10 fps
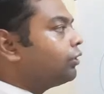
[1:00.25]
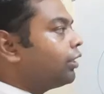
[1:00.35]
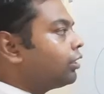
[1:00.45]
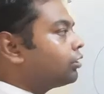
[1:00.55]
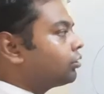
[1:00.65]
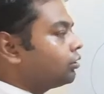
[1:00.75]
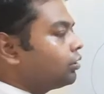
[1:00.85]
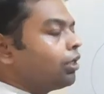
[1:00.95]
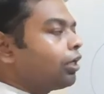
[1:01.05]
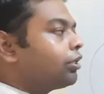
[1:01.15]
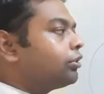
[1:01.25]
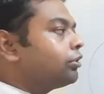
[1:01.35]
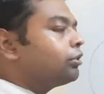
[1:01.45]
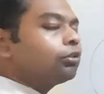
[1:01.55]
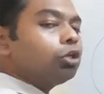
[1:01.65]
the
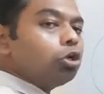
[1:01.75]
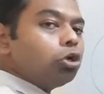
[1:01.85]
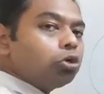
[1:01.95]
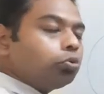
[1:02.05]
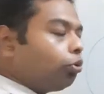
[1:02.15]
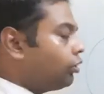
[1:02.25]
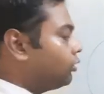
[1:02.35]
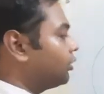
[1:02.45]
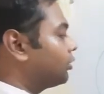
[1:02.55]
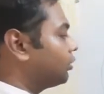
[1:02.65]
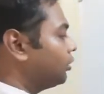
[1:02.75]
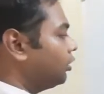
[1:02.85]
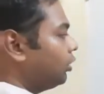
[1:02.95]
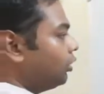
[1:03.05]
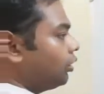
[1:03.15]
Cartesian coordinates.
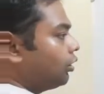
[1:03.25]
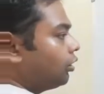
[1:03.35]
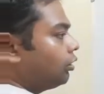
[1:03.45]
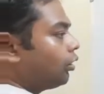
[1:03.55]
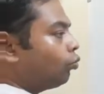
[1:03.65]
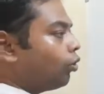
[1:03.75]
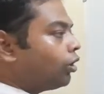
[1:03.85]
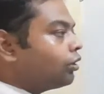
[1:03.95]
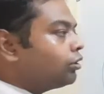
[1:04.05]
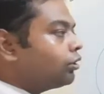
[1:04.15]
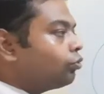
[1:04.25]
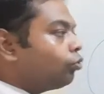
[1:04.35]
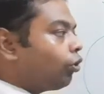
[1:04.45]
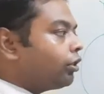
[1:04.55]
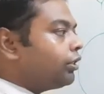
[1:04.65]
Now, what are the
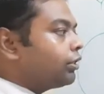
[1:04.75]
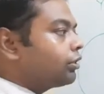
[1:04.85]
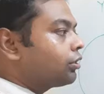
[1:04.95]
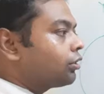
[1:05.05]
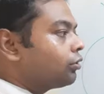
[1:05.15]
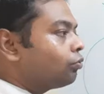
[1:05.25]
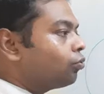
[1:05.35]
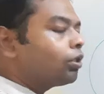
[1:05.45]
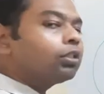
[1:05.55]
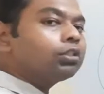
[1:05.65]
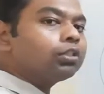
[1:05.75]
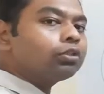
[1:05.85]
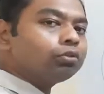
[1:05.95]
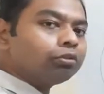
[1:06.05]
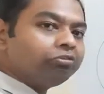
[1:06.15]
coordinates? What are
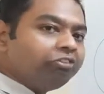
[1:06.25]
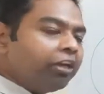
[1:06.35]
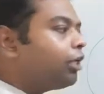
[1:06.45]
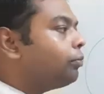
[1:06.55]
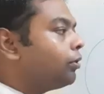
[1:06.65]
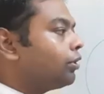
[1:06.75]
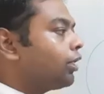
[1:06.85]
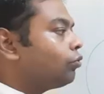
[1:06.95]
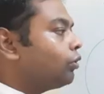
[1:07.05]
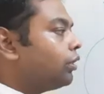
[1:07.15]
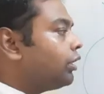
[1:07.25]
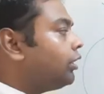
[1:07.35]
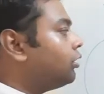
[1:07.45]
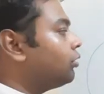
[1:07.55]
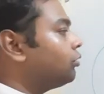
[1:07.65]
the variables that we
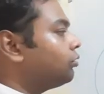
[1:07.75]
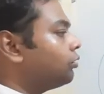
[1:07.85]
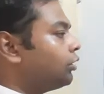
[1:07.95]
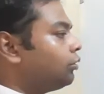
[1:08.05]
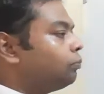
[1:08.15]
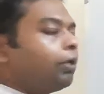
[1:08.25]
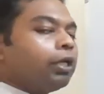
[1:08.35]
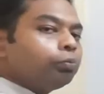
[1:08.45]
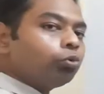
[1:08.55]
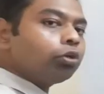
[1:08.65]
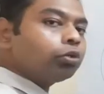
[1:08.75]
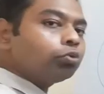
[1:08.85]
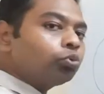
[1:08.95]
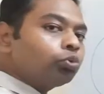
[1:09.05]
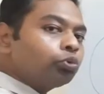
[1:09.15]
need in plane polar
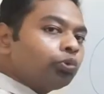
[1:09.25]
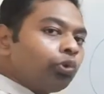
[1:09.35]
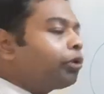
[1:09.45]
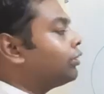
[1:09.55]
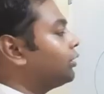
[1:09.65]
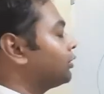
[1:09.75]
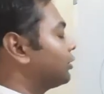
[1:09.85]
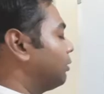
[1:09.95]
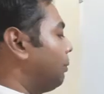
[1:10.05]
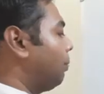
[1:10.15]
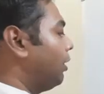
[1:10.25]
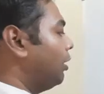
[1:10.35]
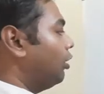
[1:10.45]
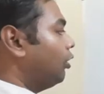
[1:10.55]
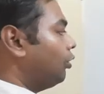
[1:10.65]
coordinates?
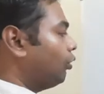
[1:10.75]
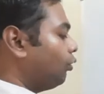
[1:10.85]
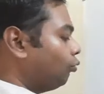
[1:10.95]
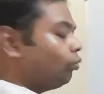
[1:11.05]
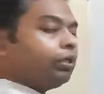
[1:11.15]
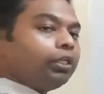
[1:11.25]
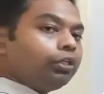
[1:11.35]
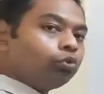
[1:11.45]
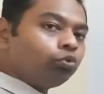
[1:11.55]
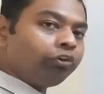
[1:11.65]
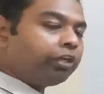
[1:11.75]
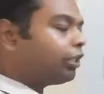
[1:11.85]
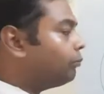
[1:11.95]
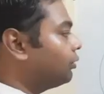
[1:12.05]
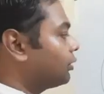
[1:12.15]
We need two
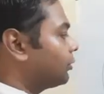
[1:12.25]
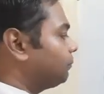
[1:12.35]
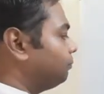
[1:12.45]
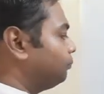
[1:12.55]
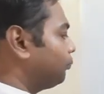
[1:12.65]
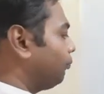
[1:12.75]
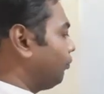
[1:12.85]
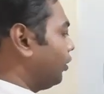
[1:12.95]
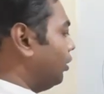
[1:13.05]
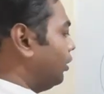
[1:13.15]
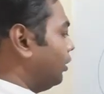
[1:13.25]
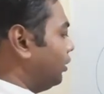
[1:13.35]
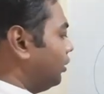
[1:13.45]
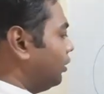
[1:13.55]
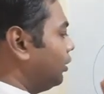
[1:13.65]
variables.
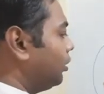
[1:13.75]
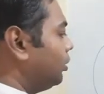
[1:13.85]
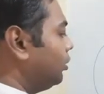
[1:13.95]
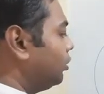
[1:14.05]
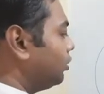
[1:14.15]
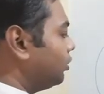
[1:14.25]
Here,